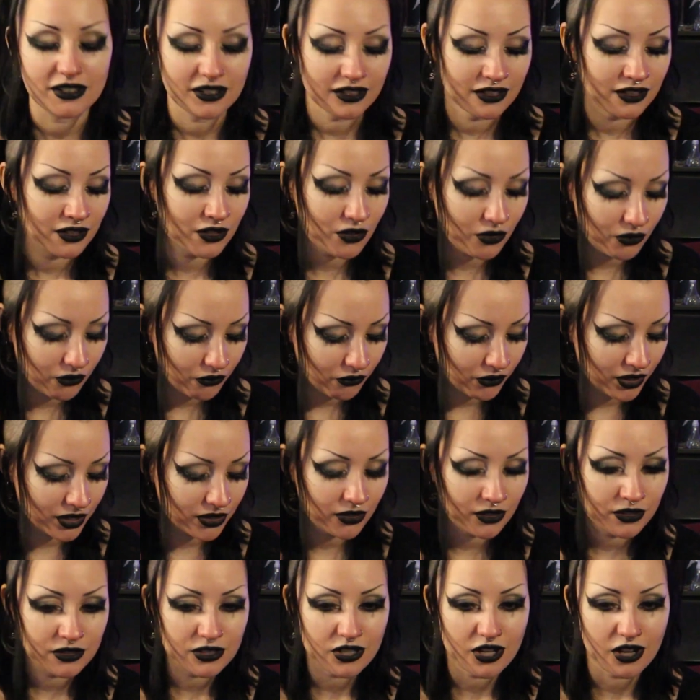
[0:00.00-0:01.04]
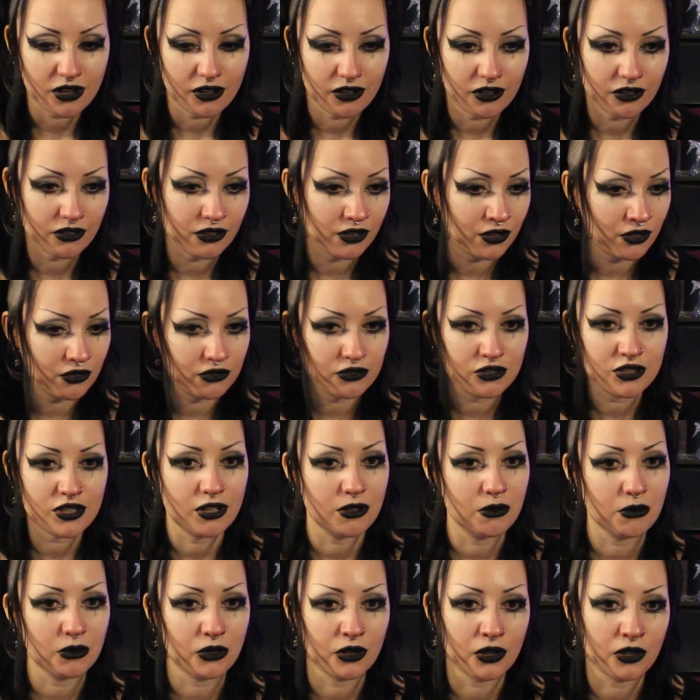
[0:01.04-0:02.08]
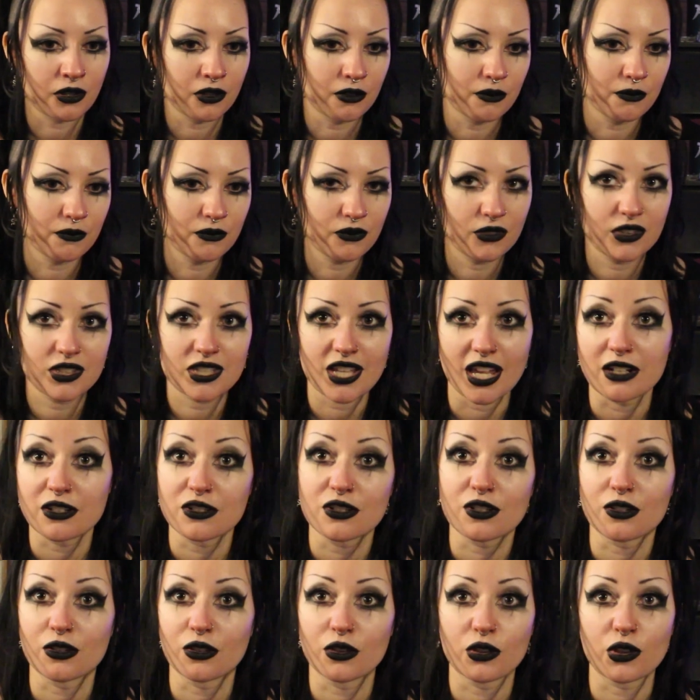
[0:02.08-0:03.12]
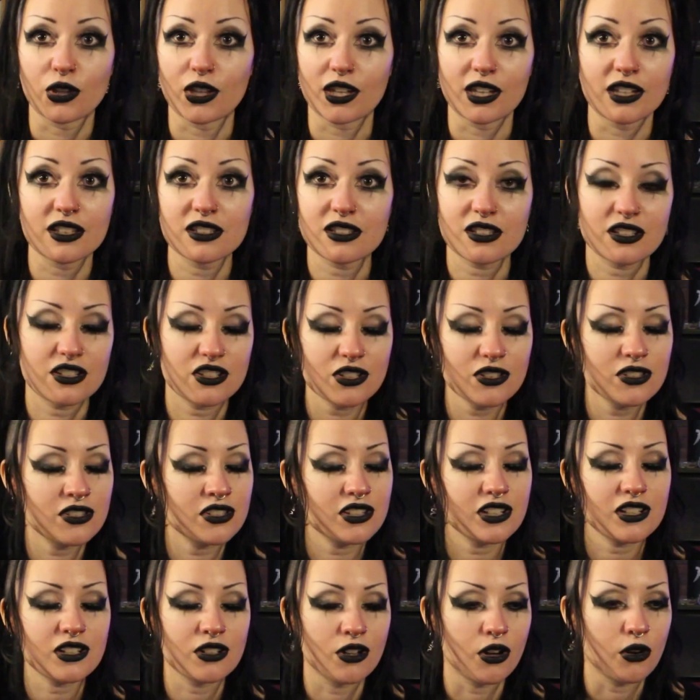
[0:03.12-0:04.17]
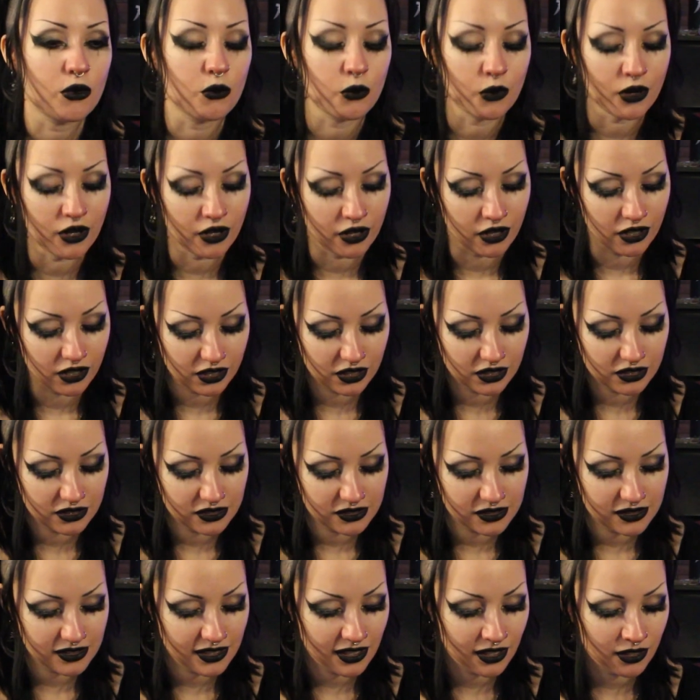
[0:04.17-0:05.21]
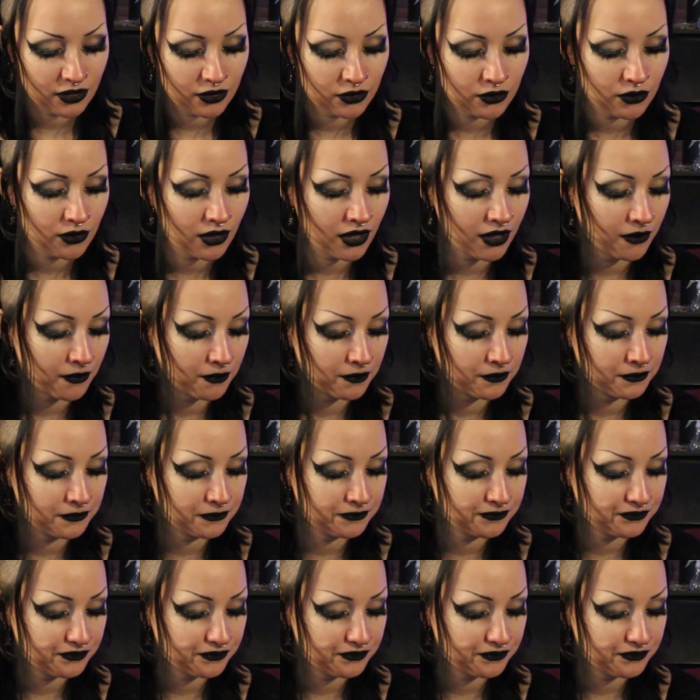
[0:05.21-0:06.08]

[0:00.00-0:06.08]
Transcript: Not read the chart, not do the tension thing. It just did not work. So